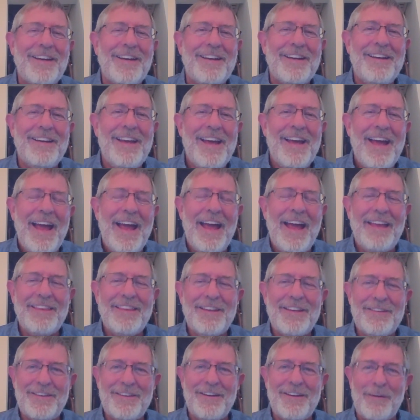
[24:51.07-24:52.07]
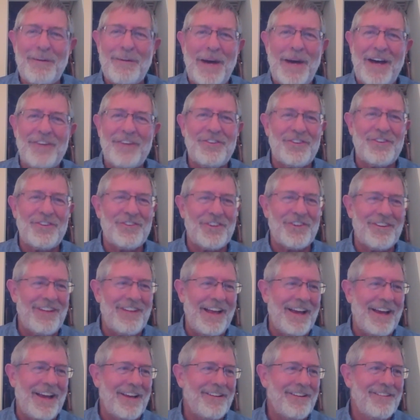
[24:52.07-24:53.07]
And the apostles are
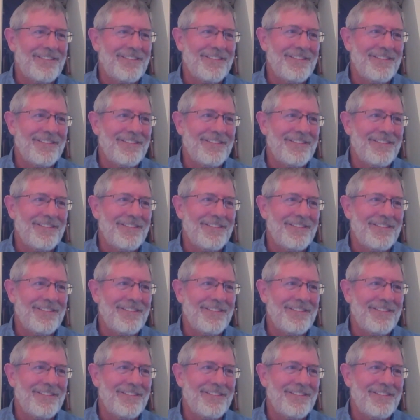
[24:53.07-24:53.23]
like,